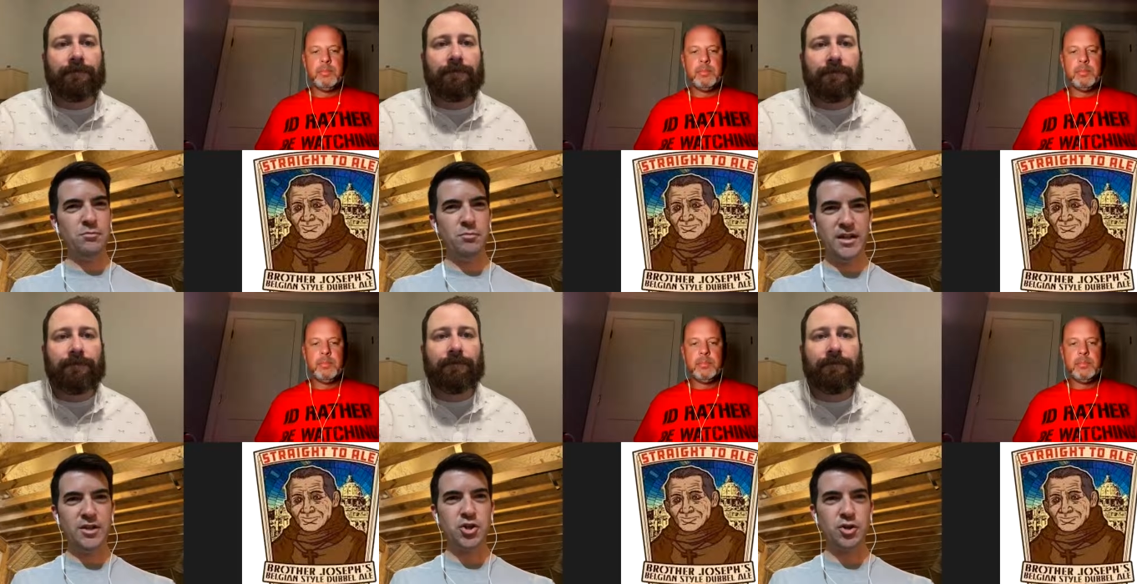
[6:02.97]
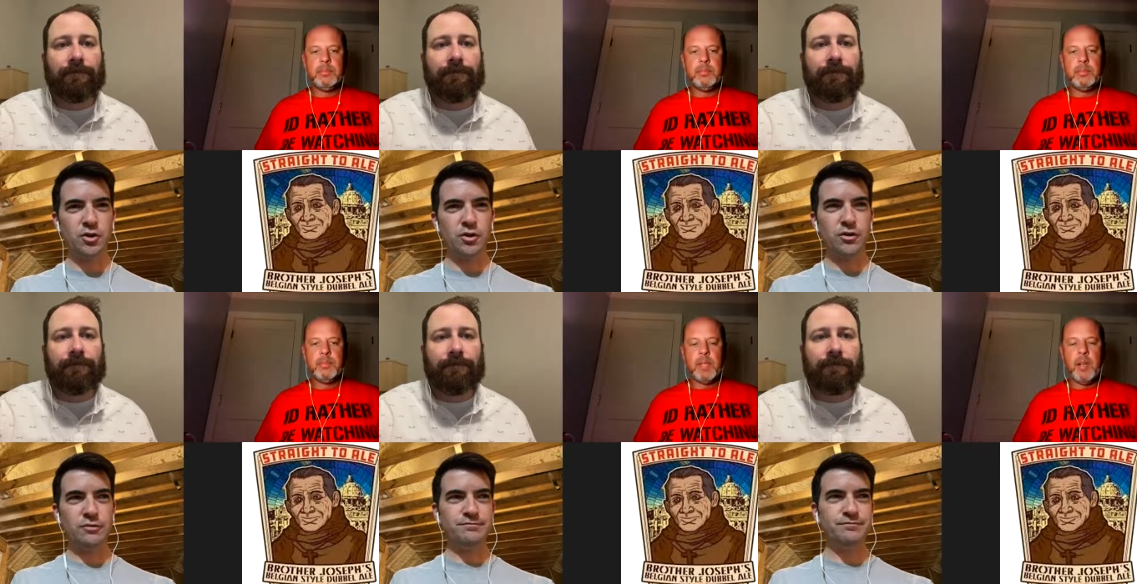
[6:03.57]

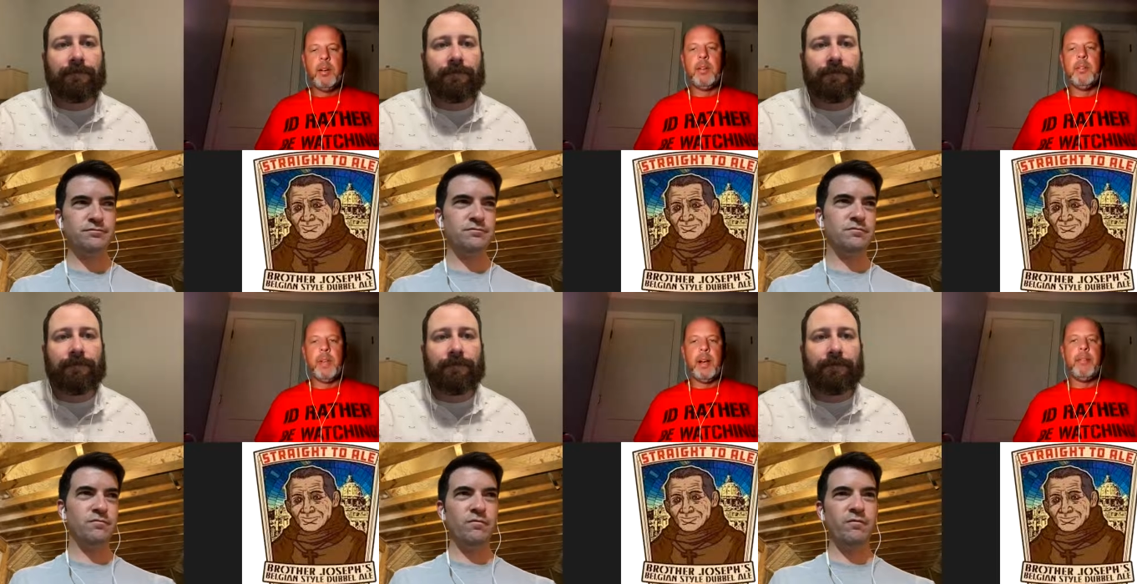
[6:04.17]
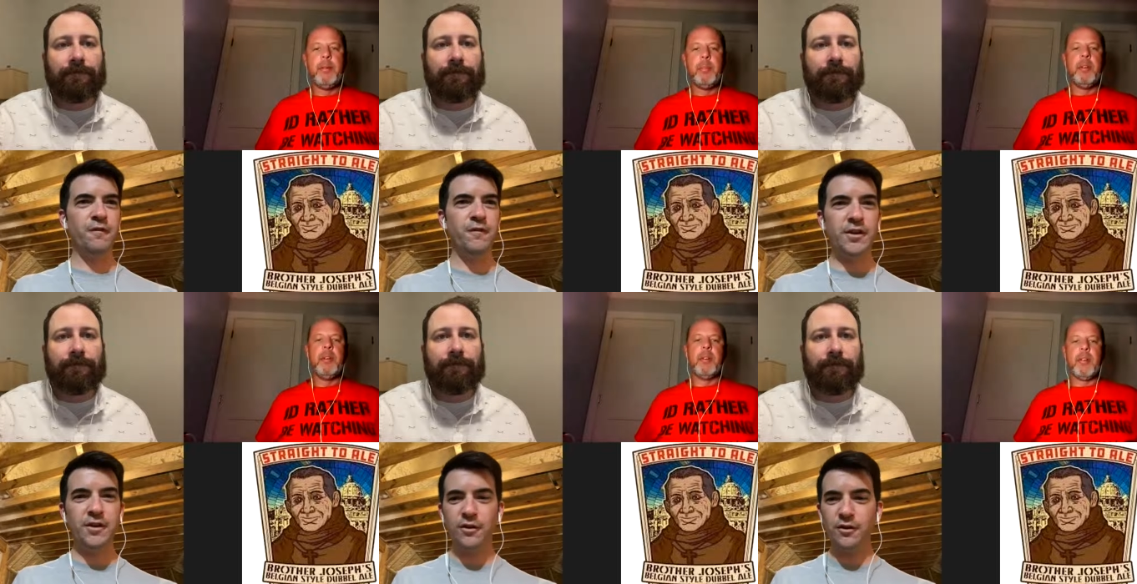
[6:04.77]
Speaker 1: miniature oh the ave figures.
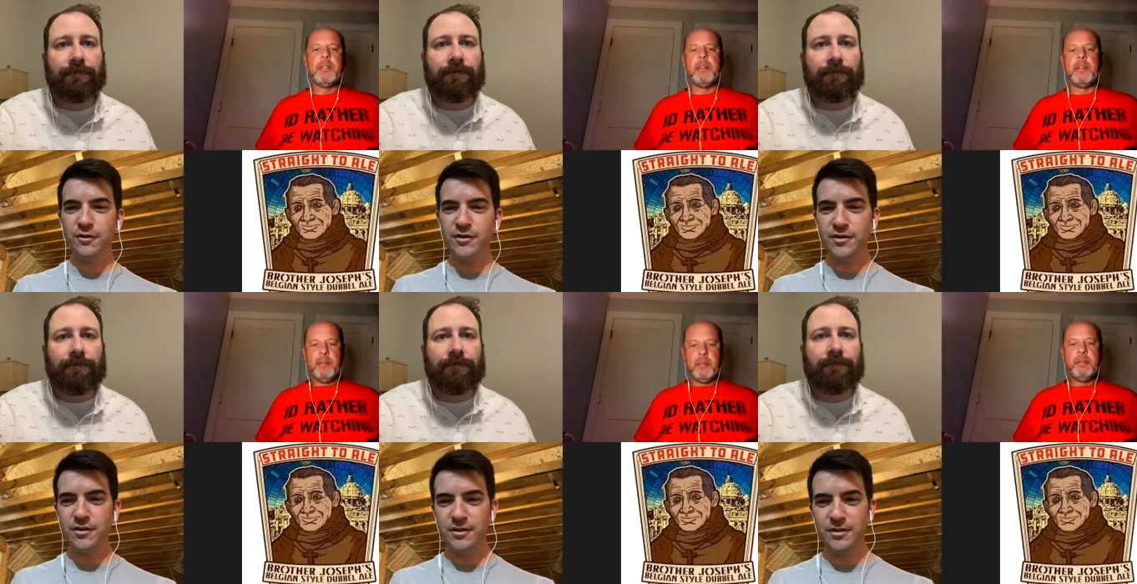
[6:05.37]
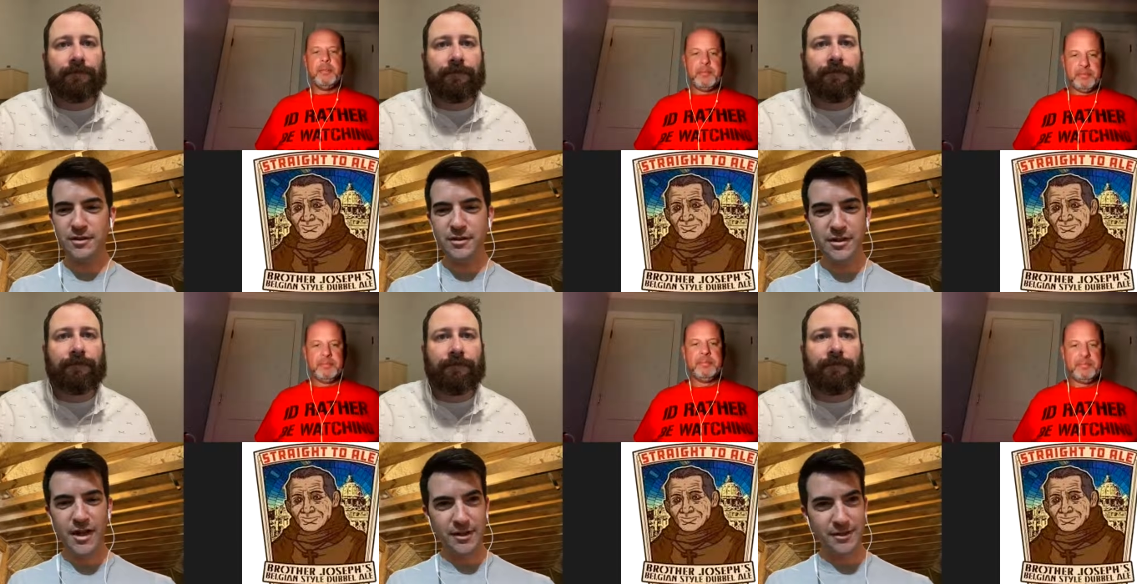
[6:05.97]
maria Grotto
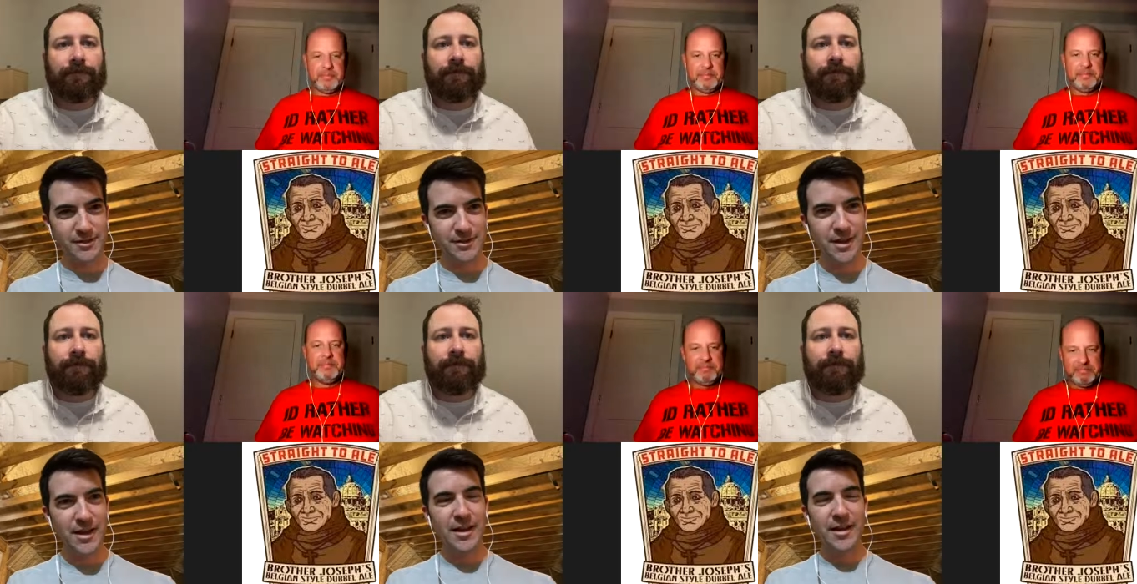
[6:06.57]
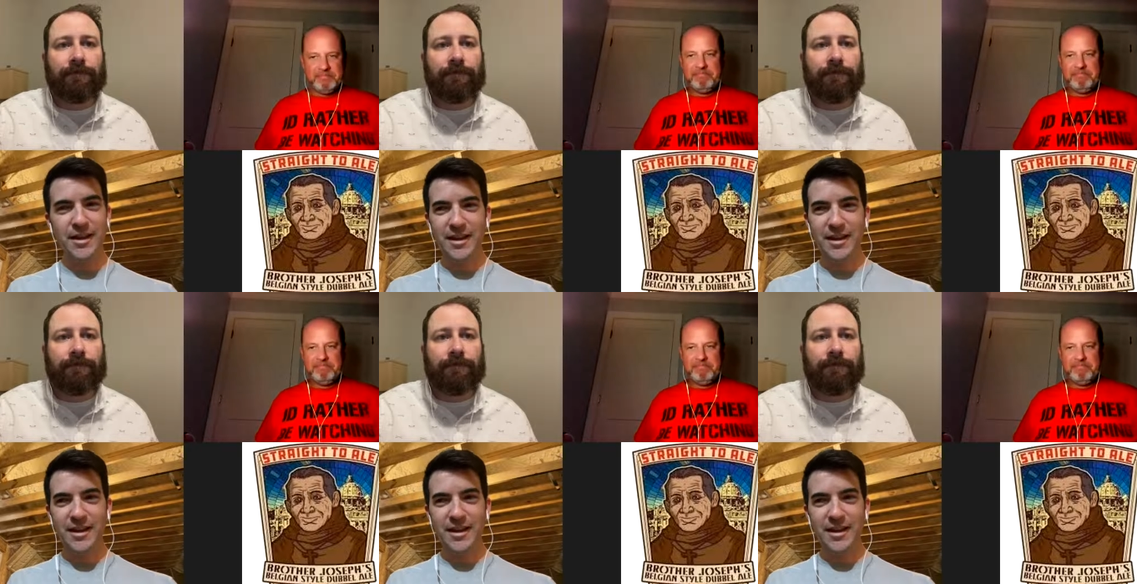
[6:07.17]
yes hmm.